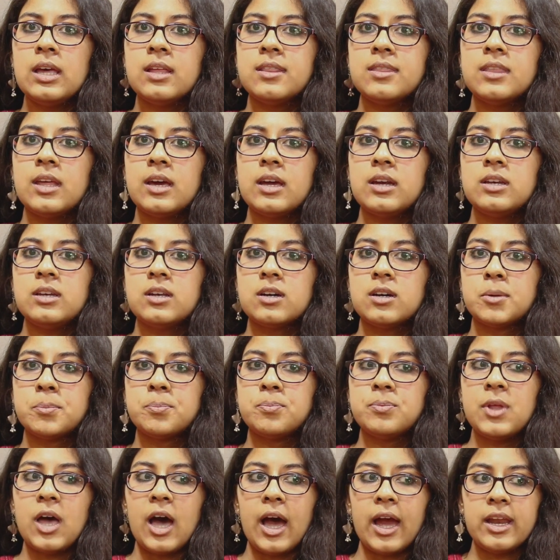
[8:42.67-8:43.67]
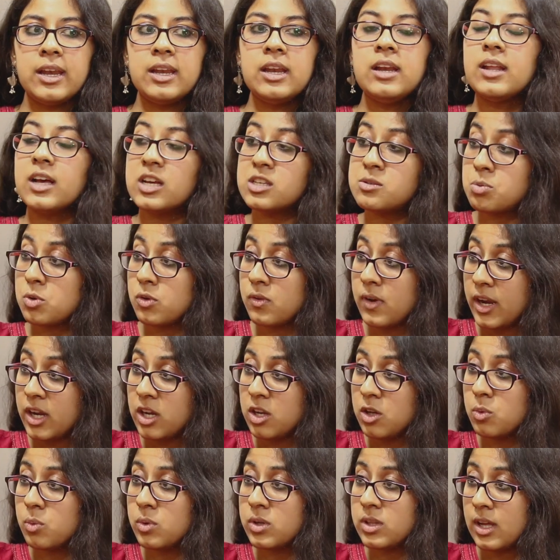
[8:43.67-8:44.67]
that IIT does provide
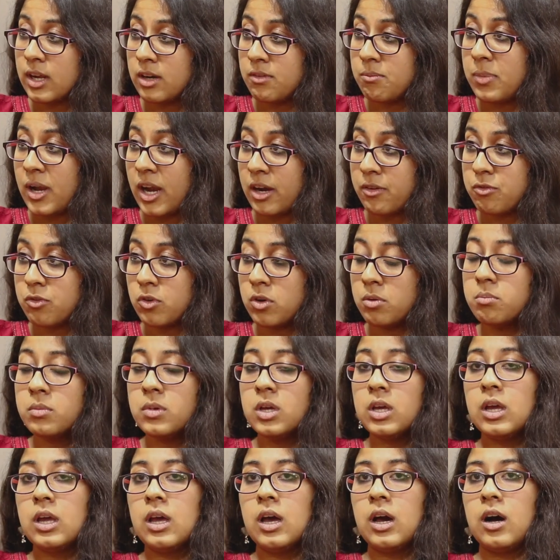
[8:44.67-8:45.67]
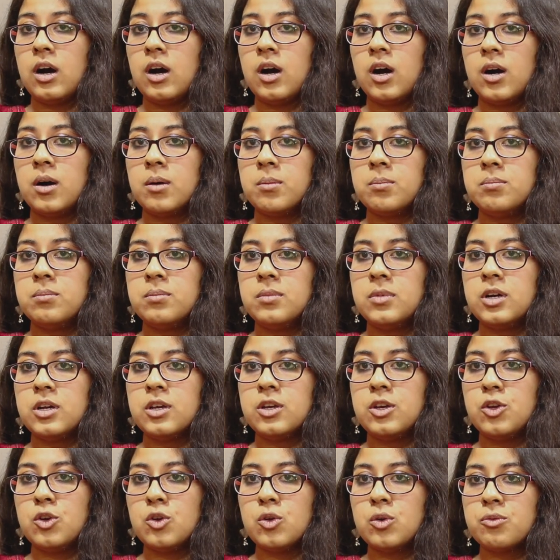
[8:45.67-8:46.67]
you with that platform.
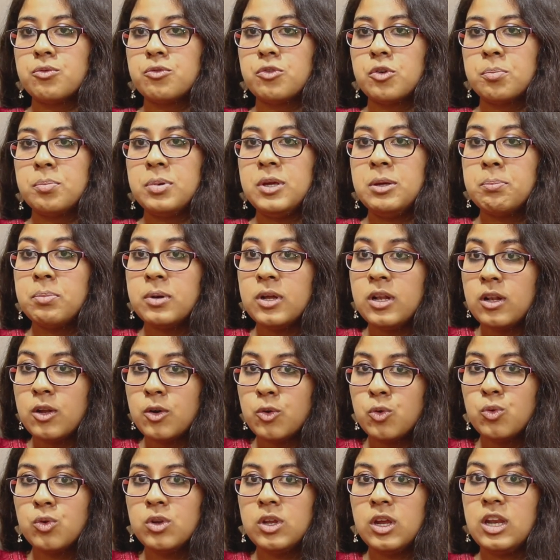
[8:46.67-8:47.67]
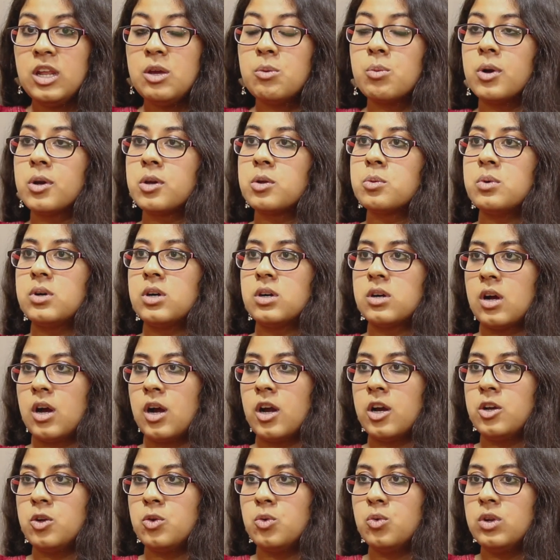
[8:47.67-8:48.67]
For people who really want to work
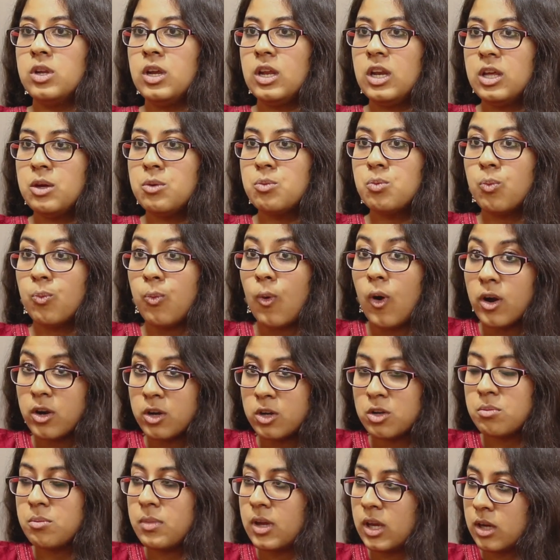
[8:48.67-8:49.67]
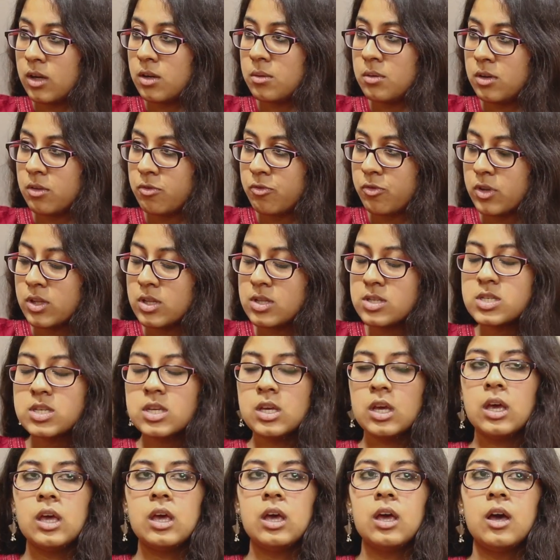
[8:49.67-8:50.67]
hard, who really want to make a difference,
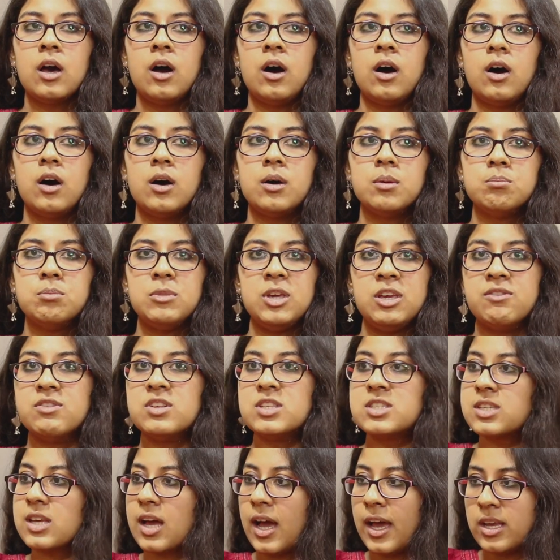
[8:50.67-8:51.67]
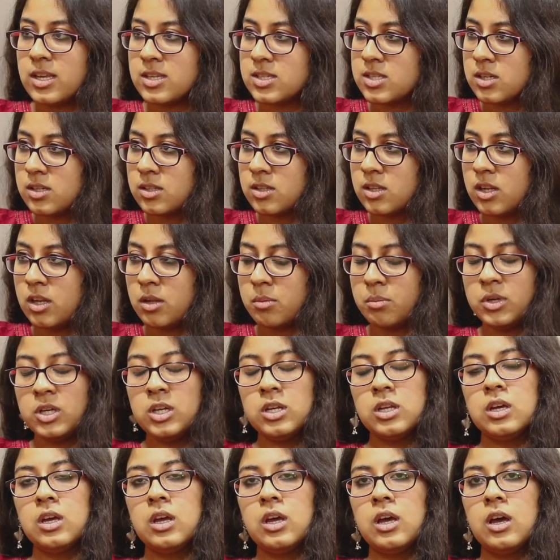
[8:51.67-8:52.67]
even sky isn't the limit.
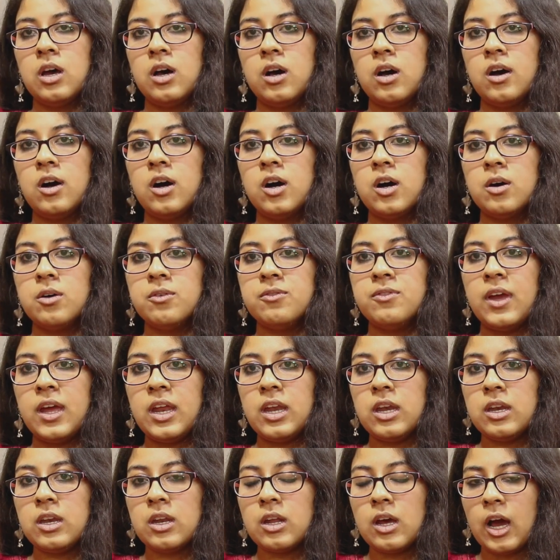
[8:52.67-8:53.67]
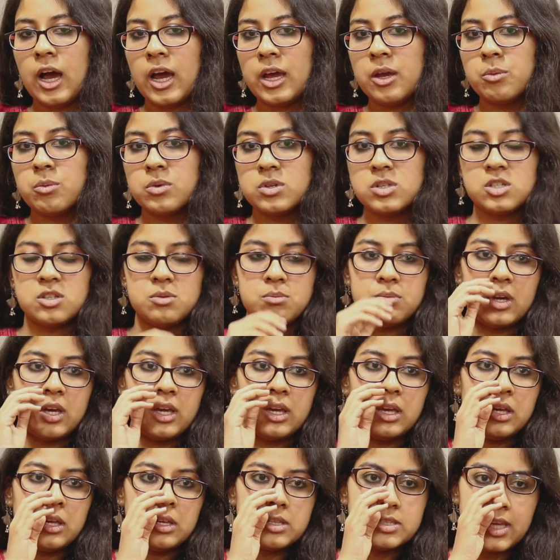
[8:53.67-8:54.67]
When I was in
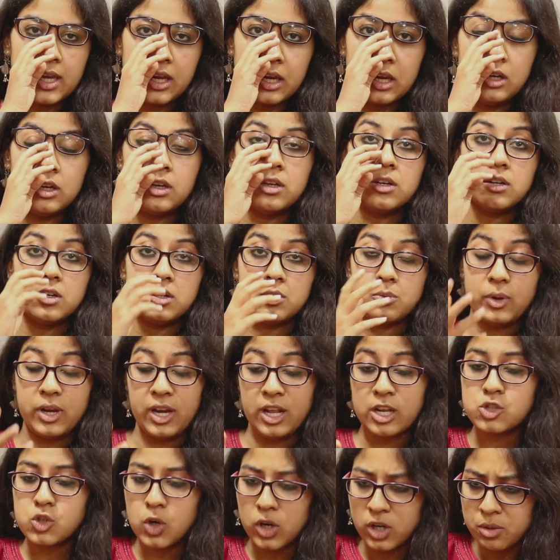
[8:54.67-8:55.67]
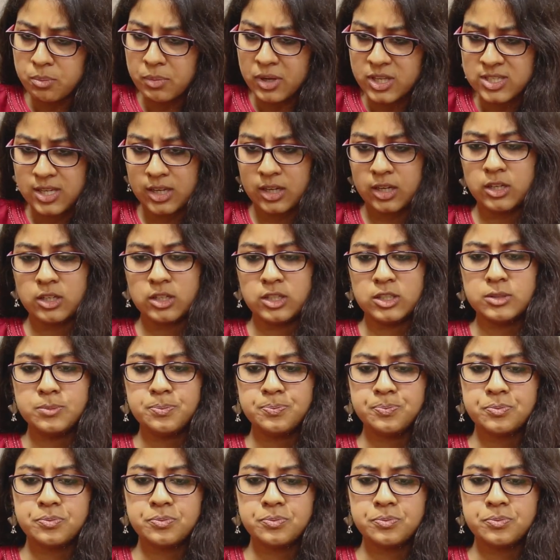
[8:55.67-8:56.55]
my second year, when I joined my second year,